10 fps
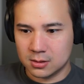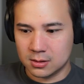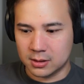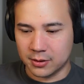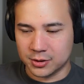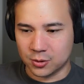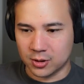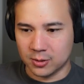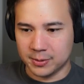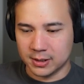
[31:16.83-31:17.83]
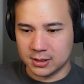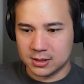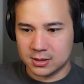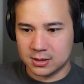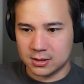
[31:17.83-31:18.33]
Another door opened.
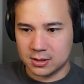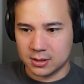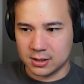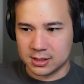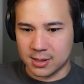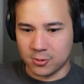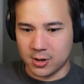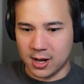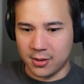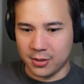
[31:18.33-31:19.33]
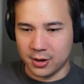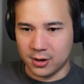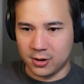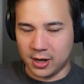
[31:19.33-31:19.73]
This time around, though,